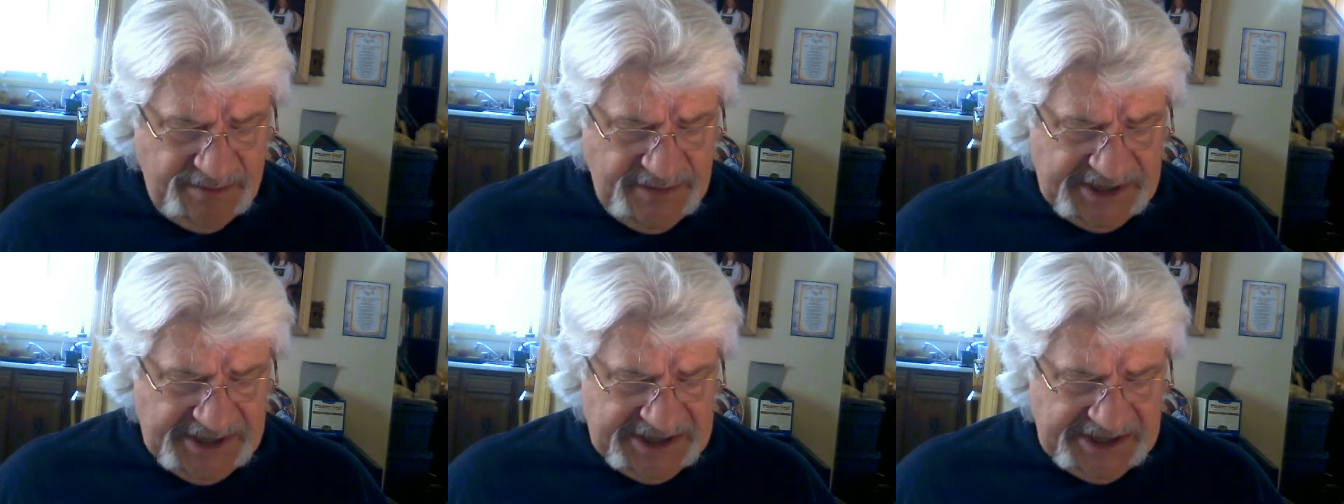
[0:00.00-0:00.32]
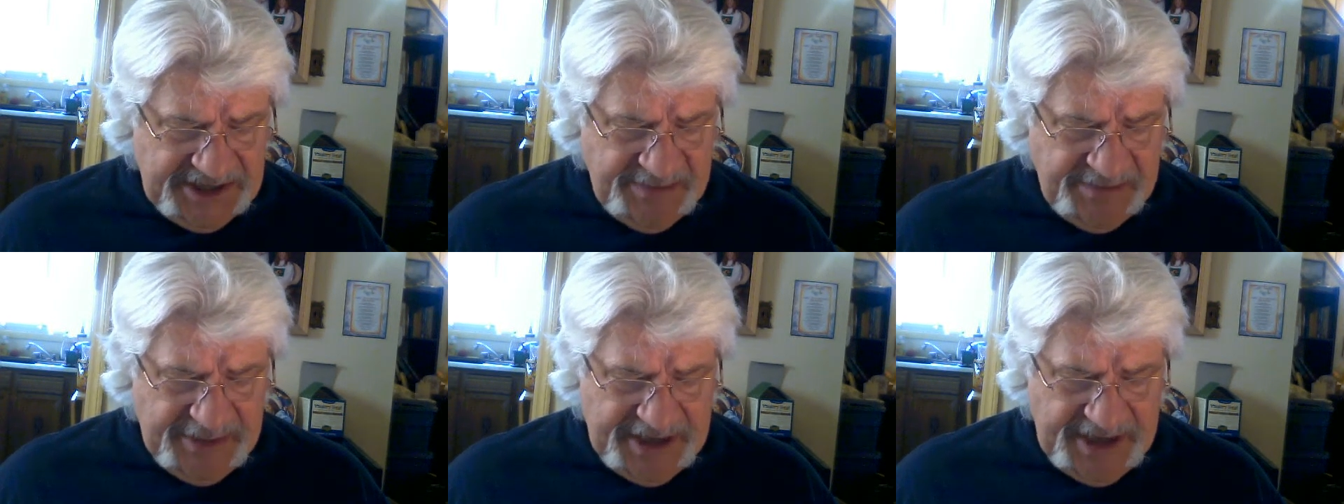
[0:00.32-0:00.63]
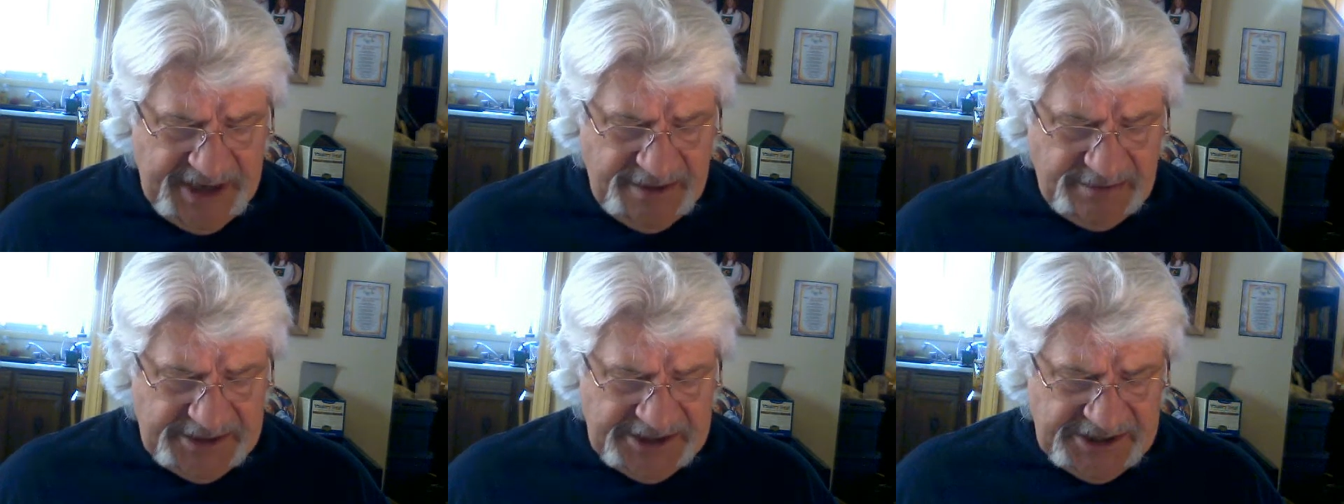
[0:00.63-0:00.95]
"Oh, there
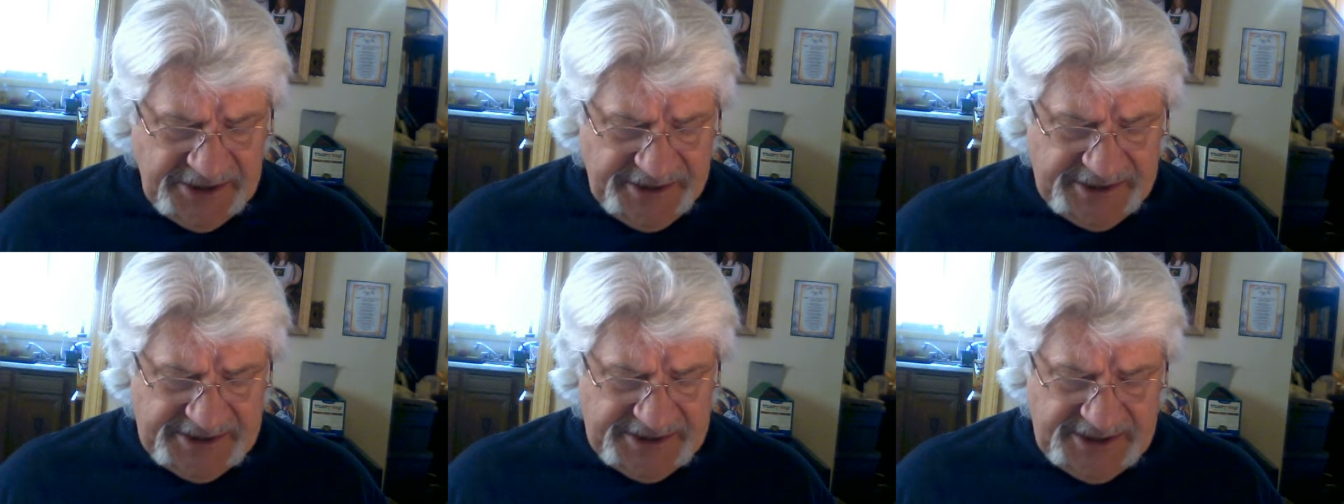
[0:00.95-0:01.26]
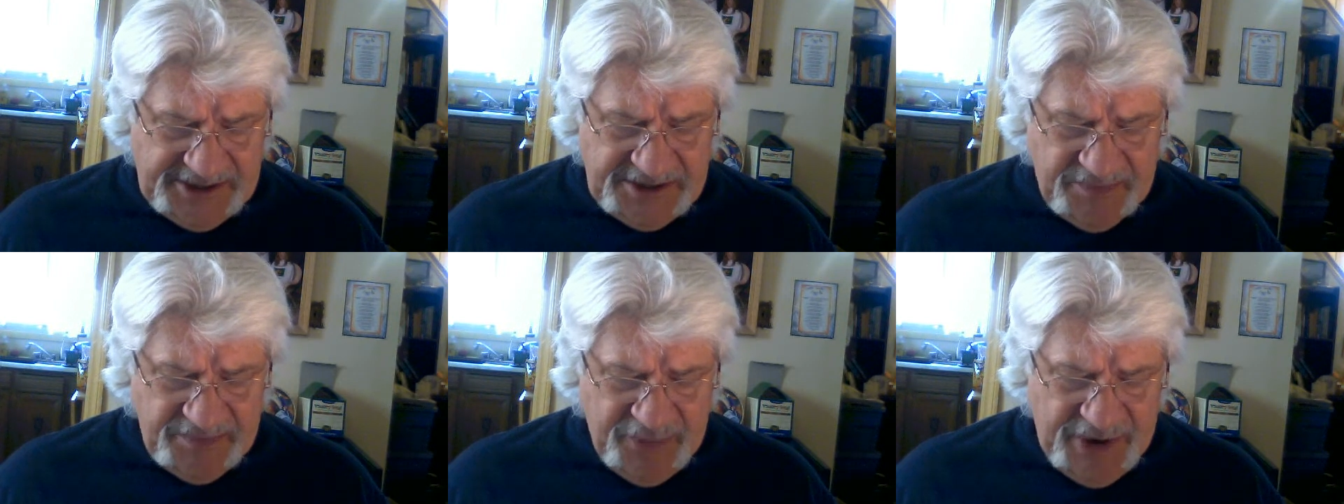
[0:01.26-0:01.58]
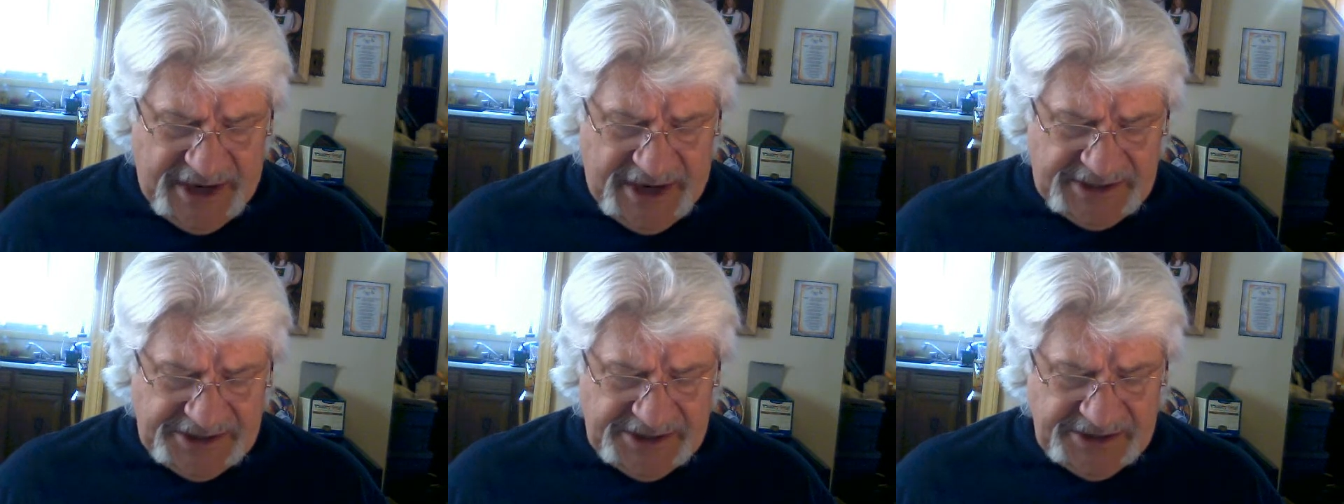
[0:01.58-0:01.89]
was. Misty
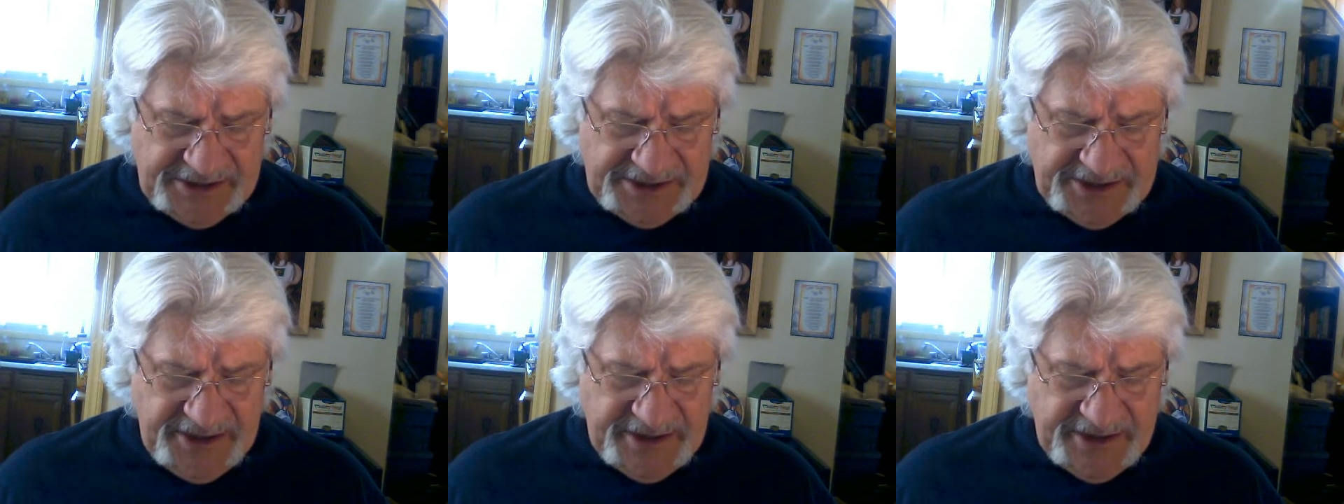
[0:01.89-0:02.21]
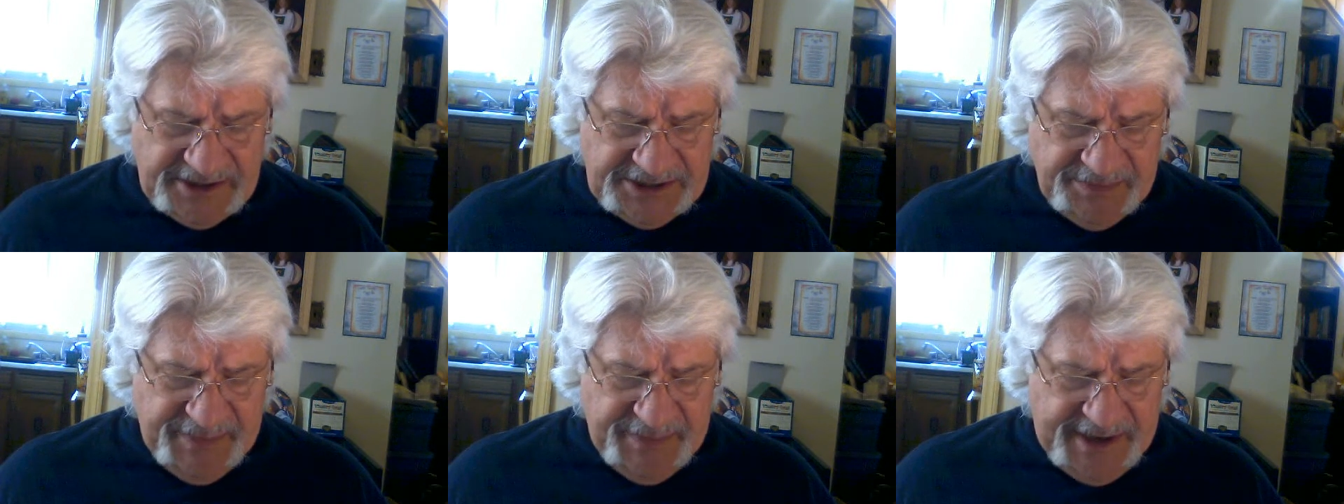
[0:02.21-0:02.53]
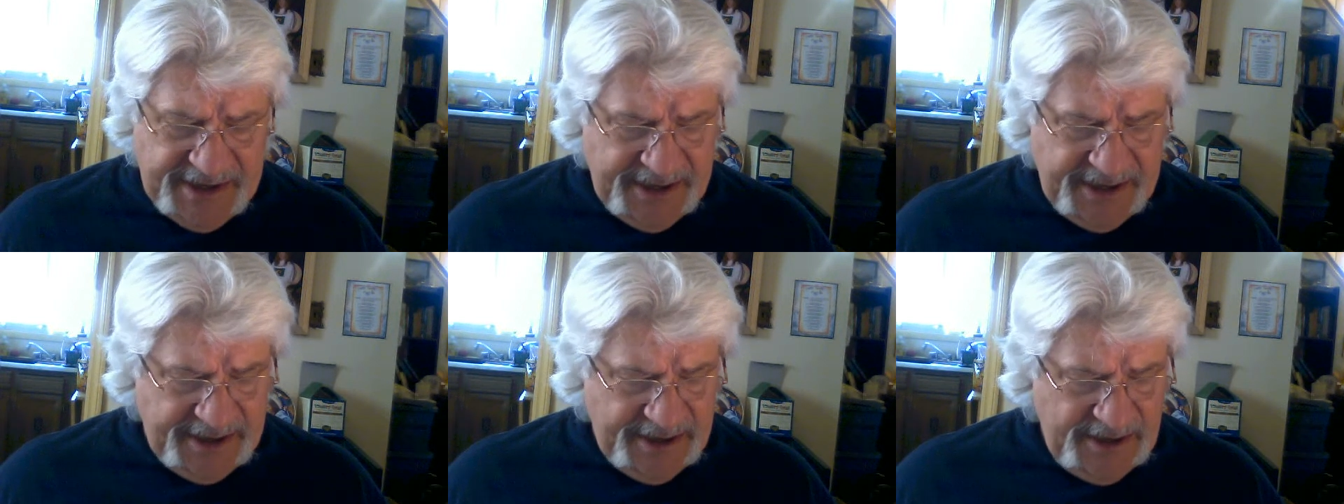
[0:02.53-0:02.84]
became seriously
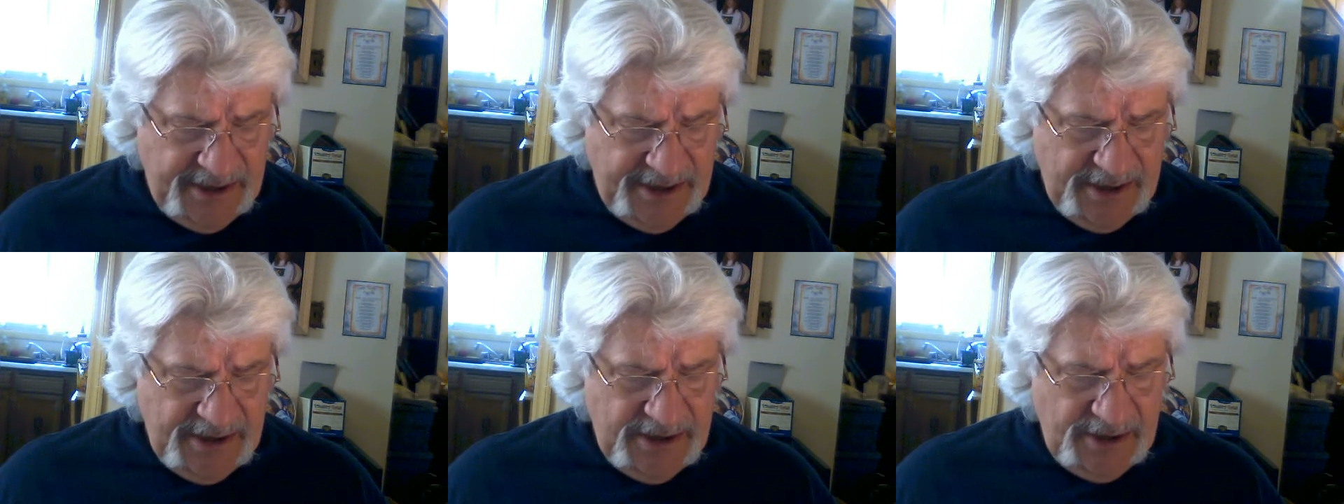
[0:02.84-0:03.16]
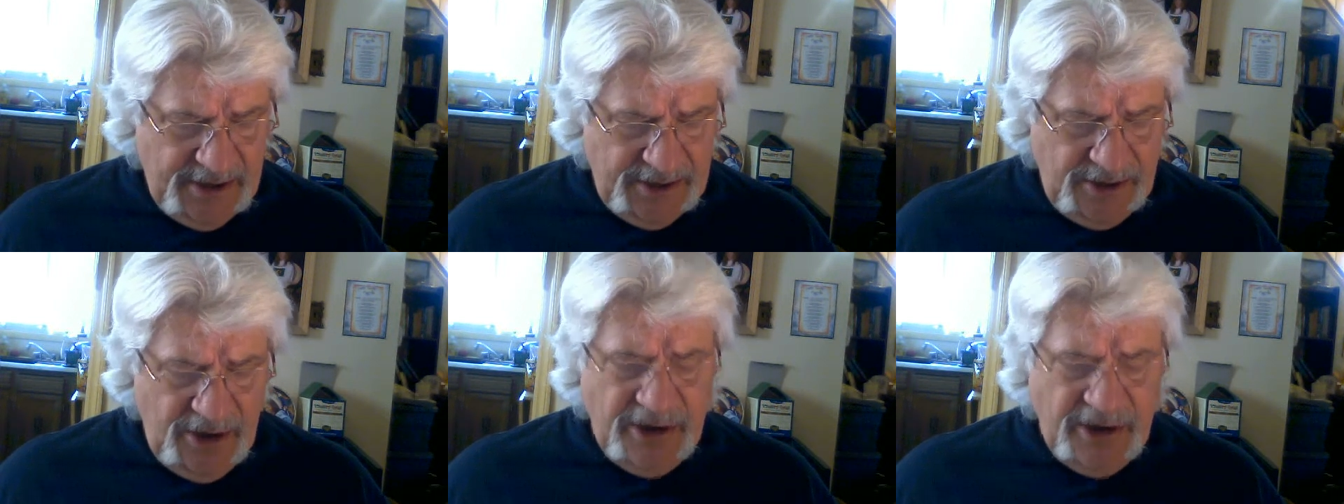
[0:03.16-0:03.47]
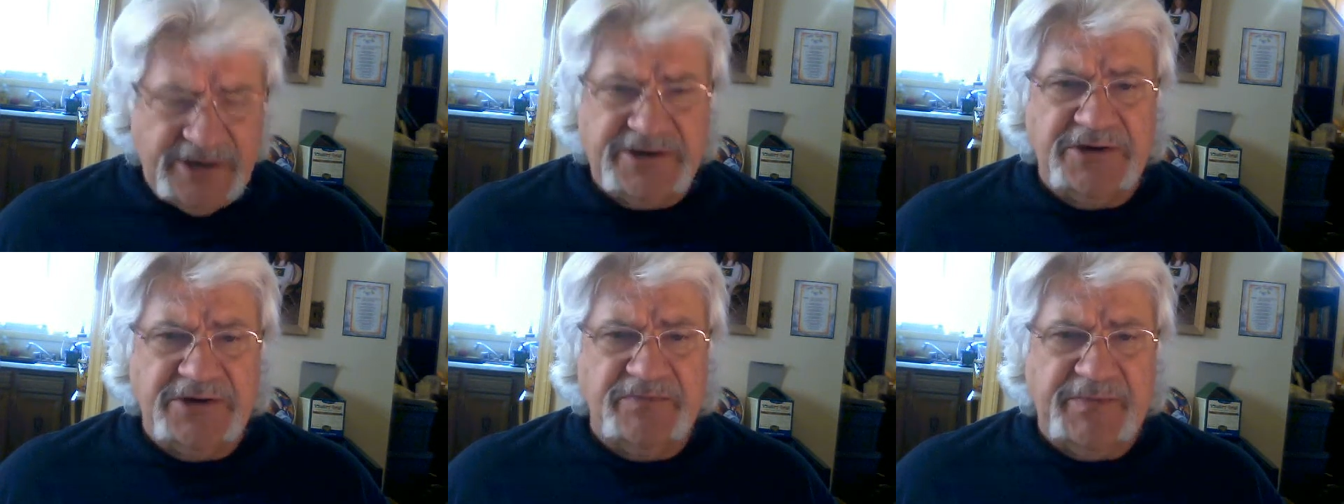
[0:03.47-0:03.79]
depressed and started
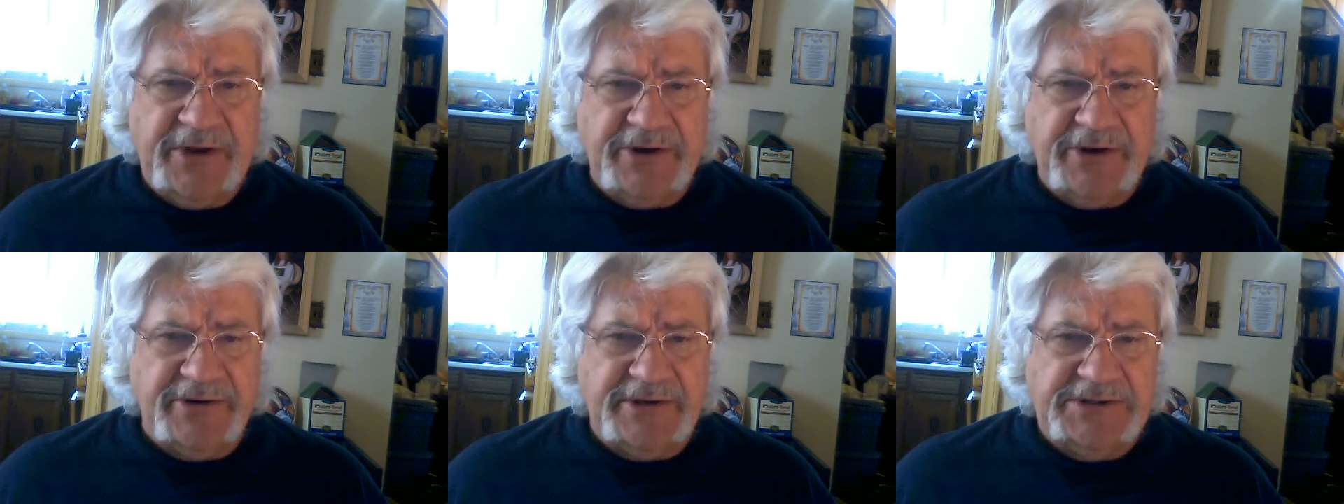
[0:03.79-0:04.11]
spending